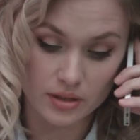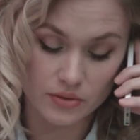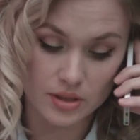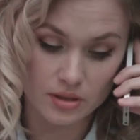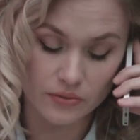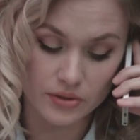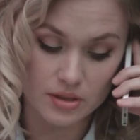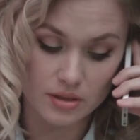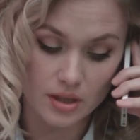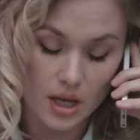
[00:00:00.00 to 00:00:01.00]
Chapter
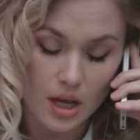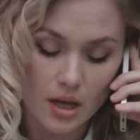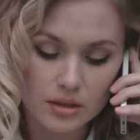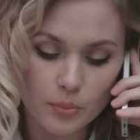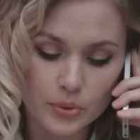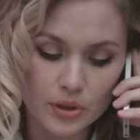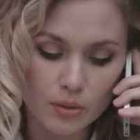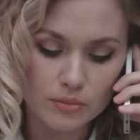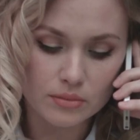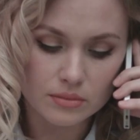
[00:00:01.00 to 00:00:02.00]
7.
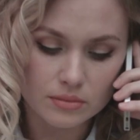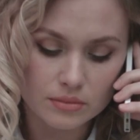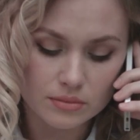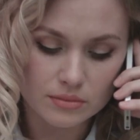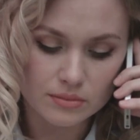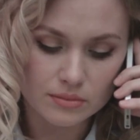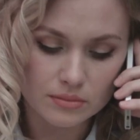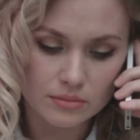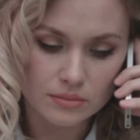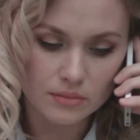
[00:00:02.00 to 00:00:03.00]
Keep it fun.
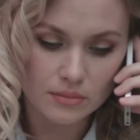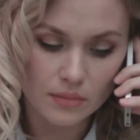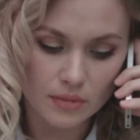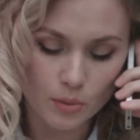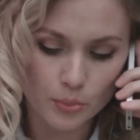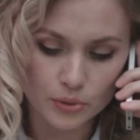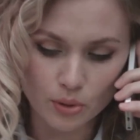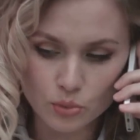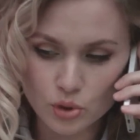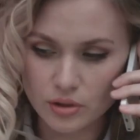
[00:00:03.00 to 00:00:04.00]
Keep it real.
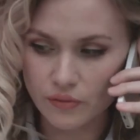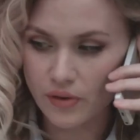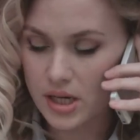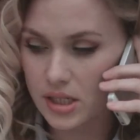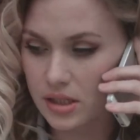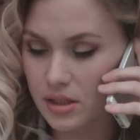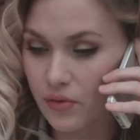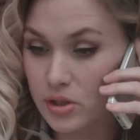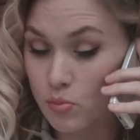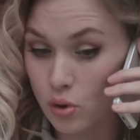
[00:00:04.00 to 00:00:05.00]

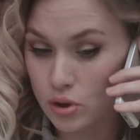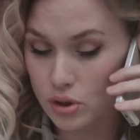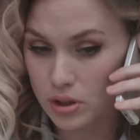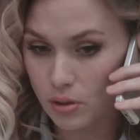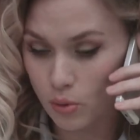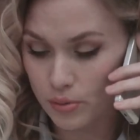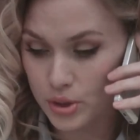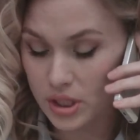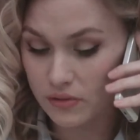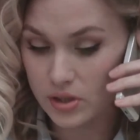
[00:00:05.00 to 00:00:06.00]
Consistency is your
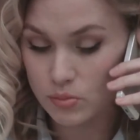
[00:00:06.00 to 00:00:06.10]
superpower.